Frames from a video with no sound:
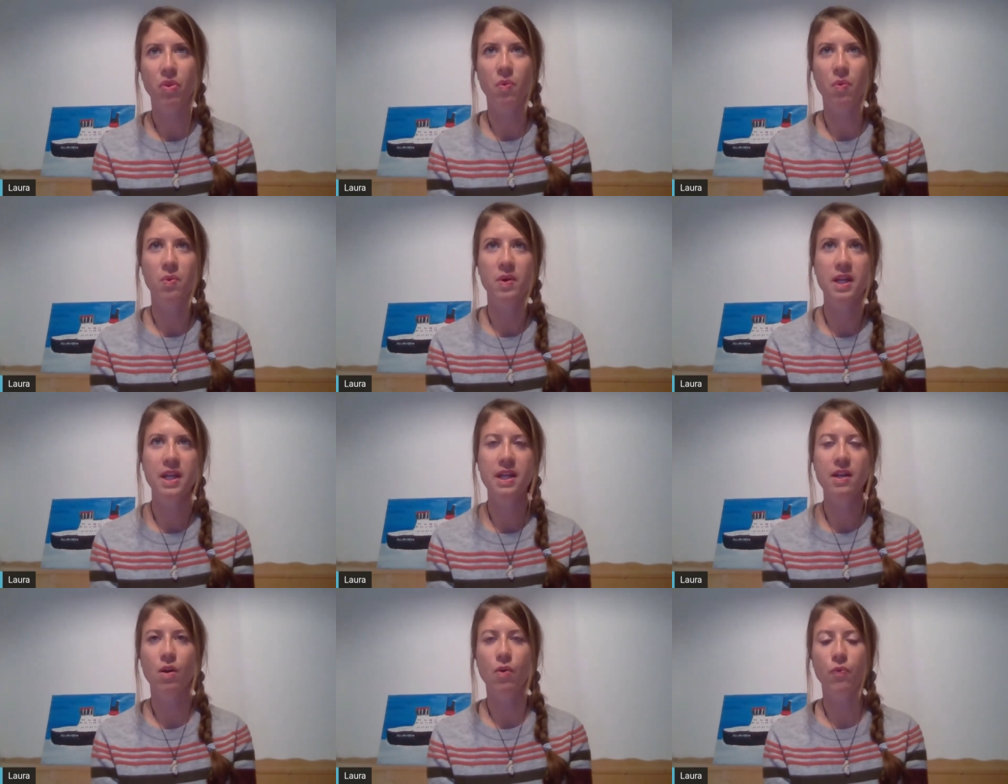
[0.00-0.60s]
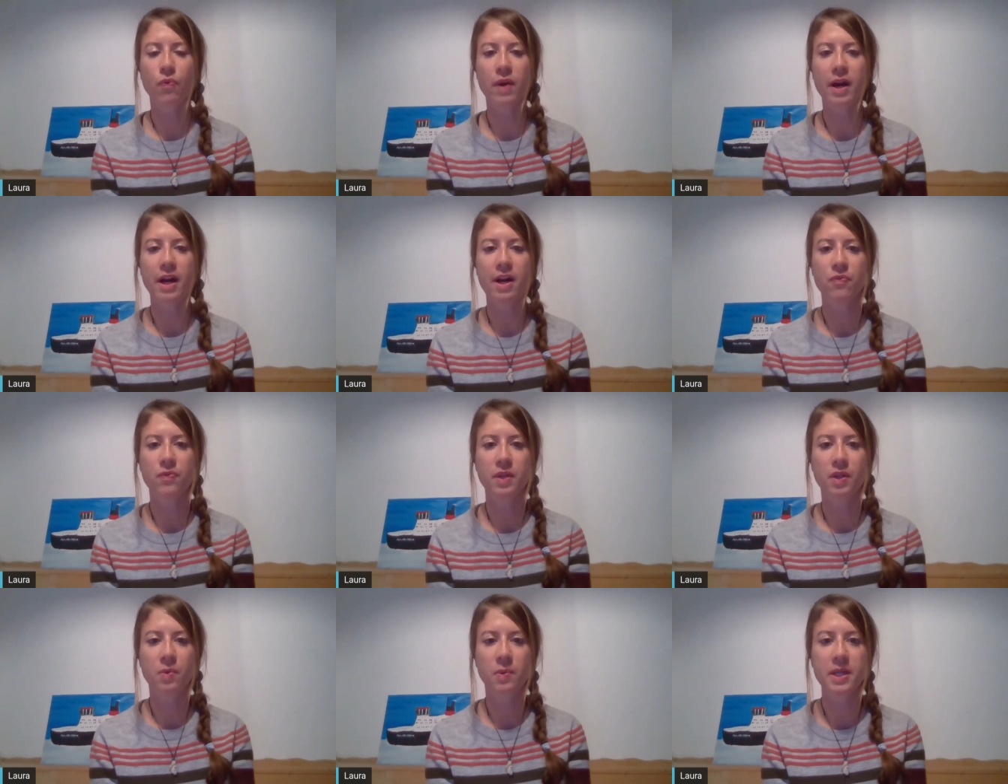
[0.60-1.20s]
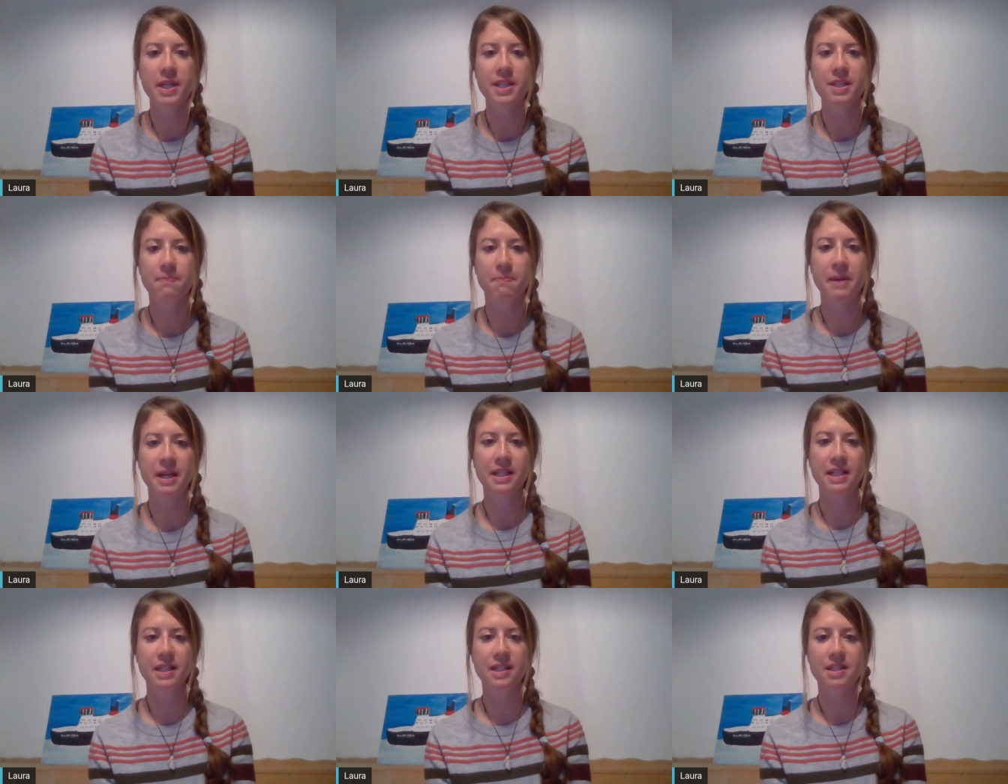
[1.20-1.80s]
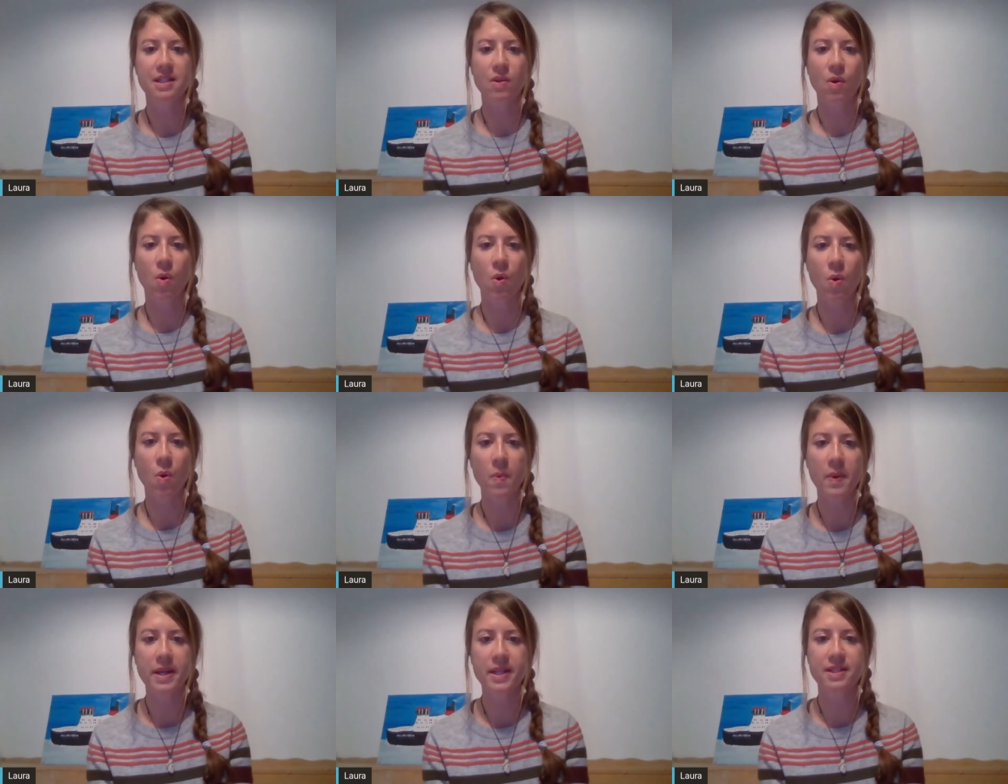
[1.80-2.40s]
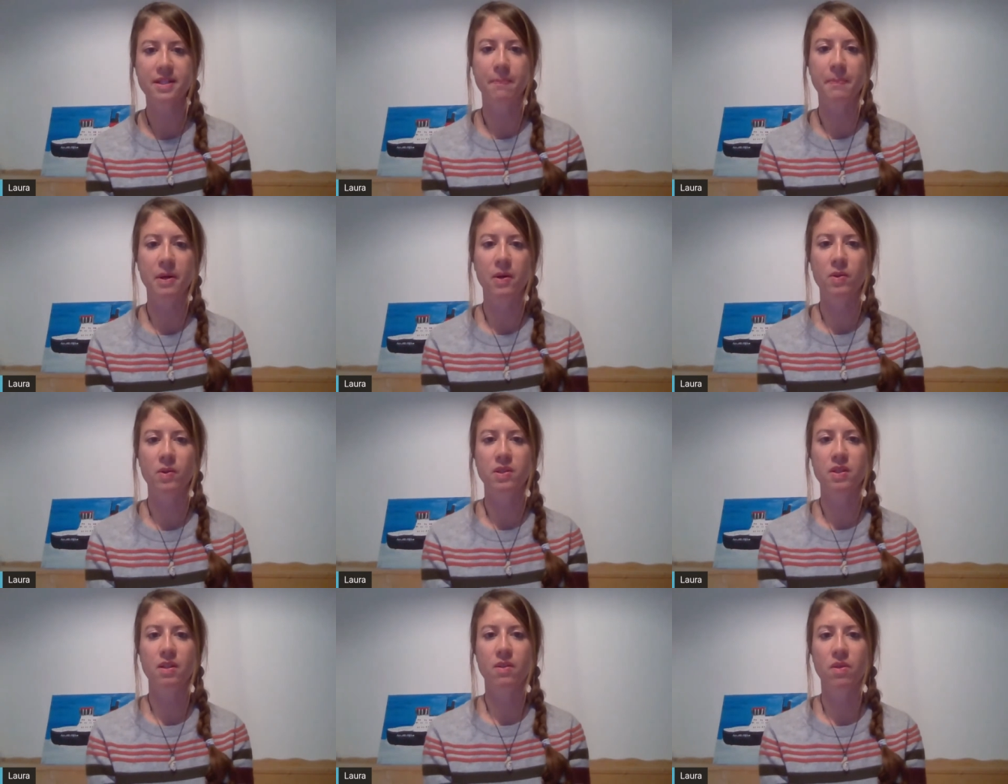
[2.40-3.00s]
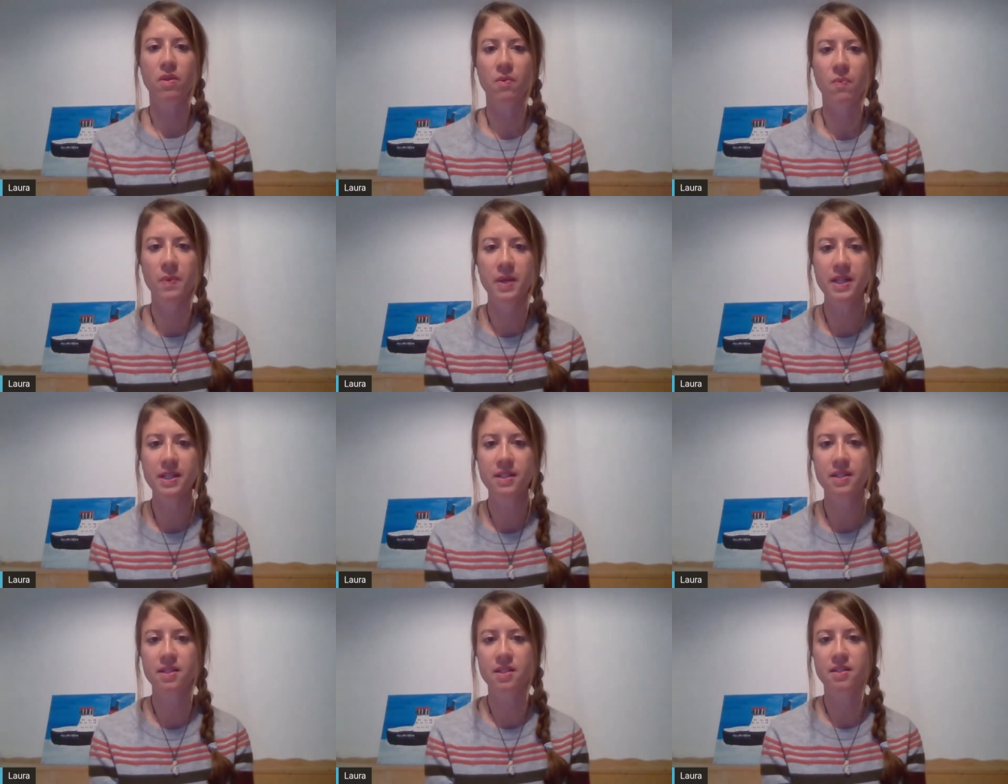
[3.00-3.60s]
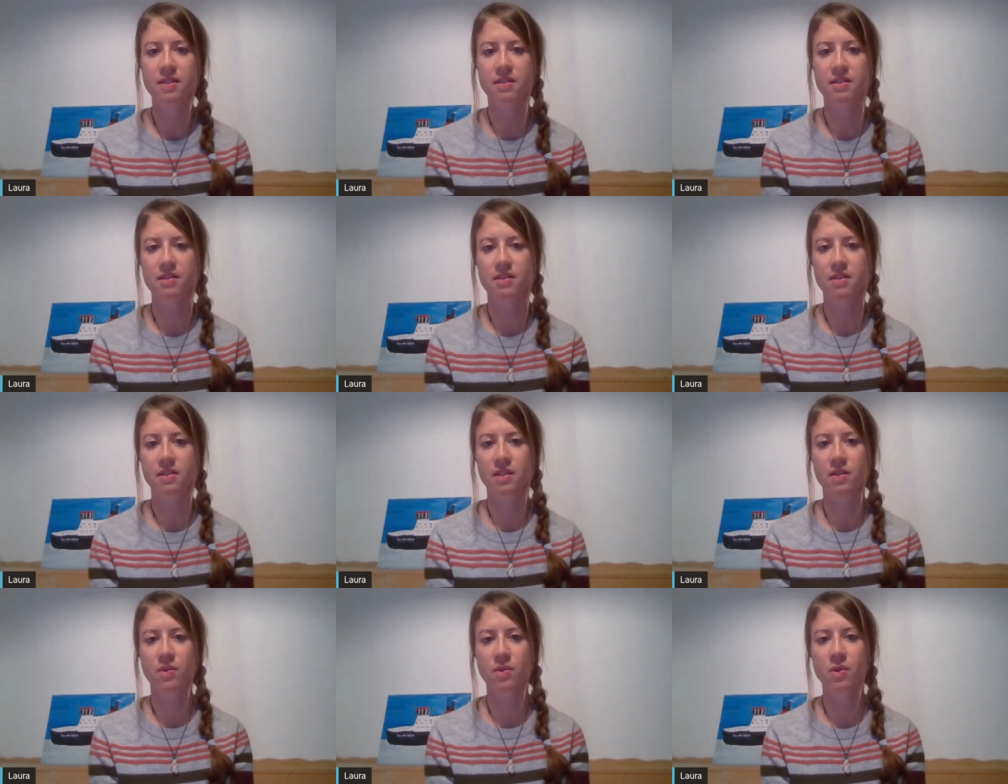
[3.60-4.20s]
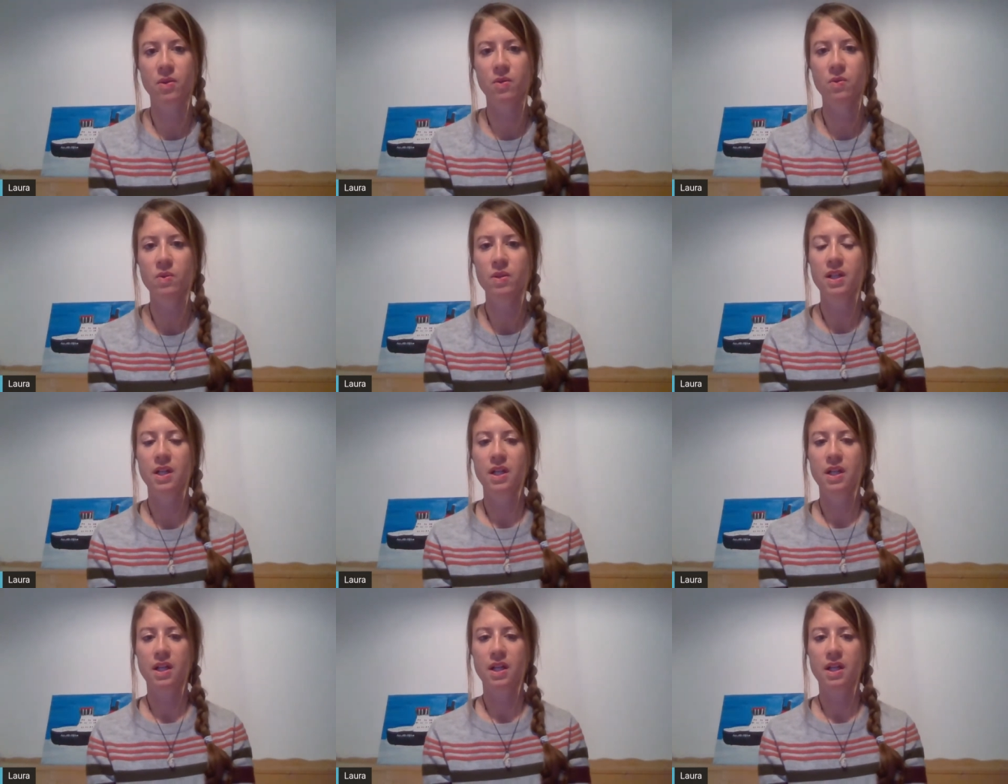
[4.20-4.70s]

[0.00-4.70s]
three or five degrees, but it's always about the wind, you know,